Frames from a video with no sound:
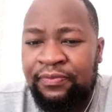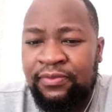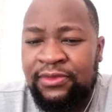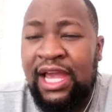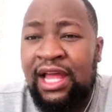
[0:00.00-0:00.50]

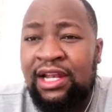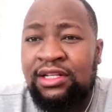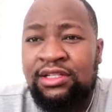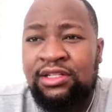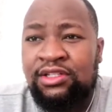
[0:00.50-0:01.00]

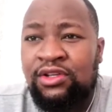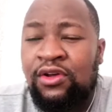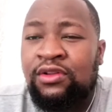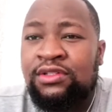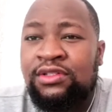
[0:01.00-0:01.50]
talented
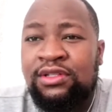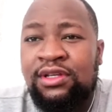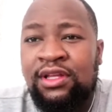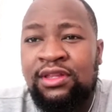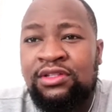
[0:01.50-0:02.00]
souls
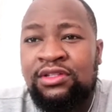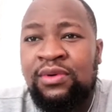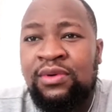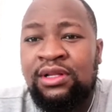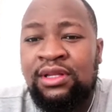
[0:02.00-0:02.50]
in this
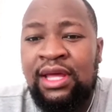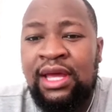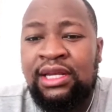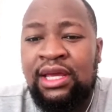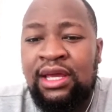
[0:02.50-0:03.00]
world
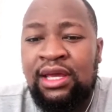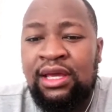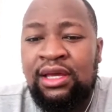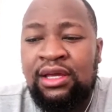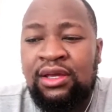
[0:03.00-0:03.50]
that,
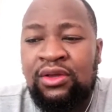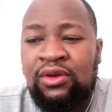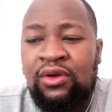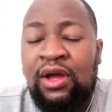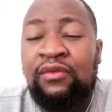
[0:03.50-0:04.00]
you
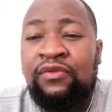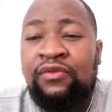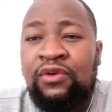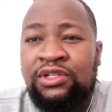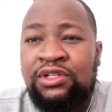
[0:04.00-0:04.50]
know,
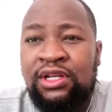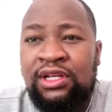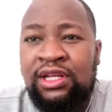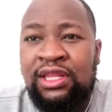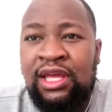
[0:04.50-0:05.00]

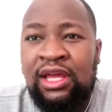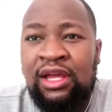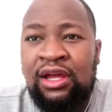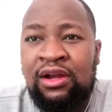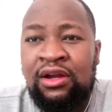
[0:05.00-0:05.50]
unfortunately, they
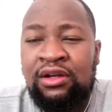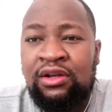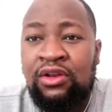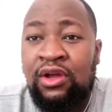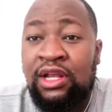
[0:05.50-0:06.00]
are
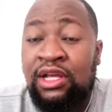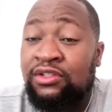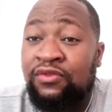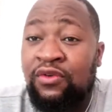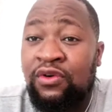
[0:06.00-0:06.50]
not as
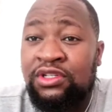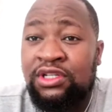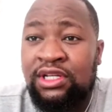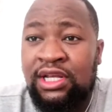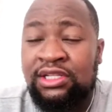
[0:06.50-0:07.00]

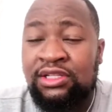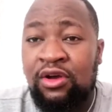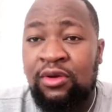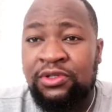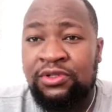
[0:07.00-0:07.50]
fortunate as the
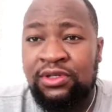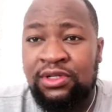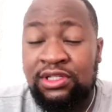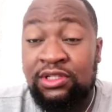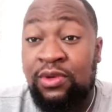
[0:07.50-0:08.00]

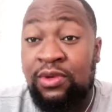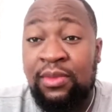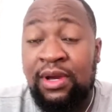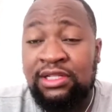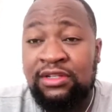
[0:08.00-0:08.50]
opportunities we
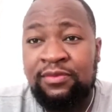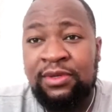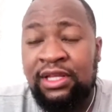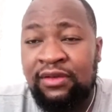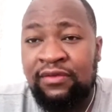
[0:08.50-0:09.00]
might have
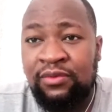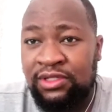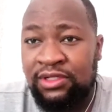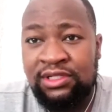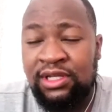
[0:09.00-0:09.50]
been given,
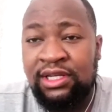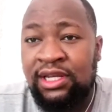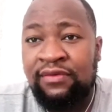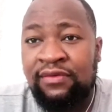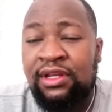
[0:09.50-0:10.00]
which is a
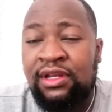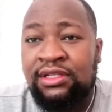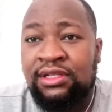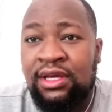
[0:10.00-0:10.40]
definite,